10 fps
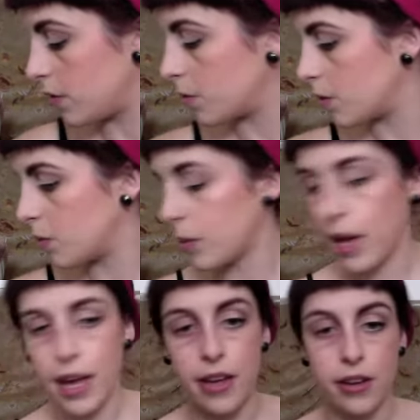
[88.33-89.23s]
will
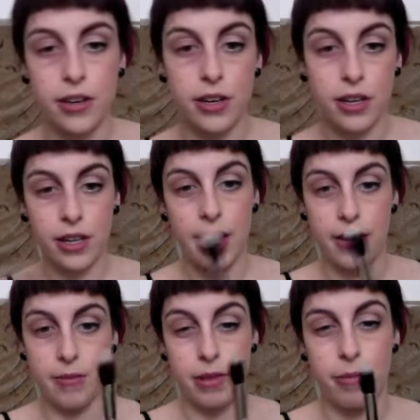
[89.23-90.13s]
apply it on a client
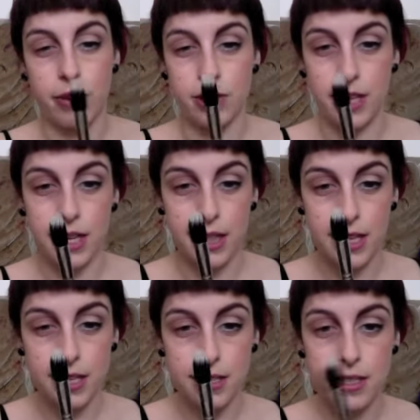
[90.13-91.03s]
with a brush like
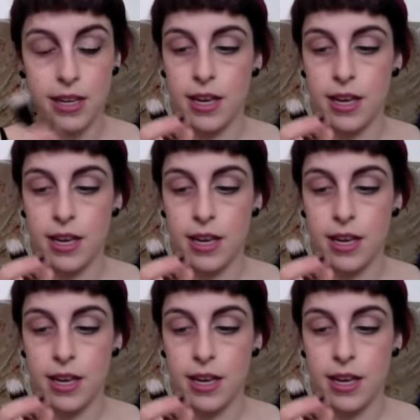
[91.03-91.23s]
this.